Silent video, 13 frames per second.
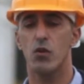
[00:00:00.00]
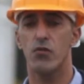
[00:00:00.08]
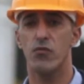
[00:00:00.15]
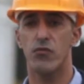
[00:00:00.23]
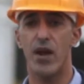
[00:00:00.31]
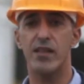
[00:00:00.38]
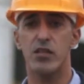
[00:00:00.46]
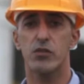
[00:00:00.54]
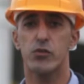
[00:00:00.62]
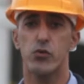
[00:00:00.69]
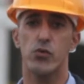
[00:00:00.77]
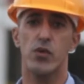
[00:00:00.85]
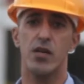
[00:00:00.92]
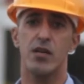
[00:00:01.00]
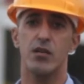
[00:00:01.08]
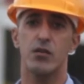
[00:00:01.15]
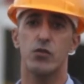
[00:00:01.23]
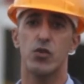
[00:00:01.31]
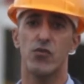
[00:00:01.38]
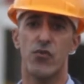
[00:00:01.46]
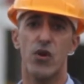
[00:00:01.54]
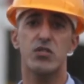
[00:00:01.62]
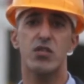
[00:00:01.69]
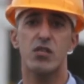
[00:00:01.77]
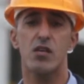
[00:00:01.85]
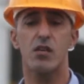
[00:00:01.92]
of rental to the
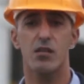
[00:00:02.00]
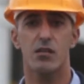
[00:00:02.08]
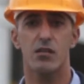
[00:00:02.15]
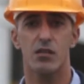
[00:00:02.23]
university